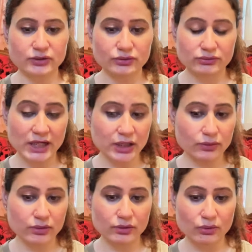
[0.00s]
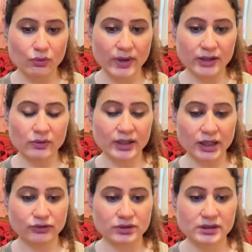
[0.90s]
You really don't know where your
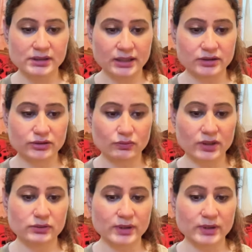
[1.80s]
connection is headed towards,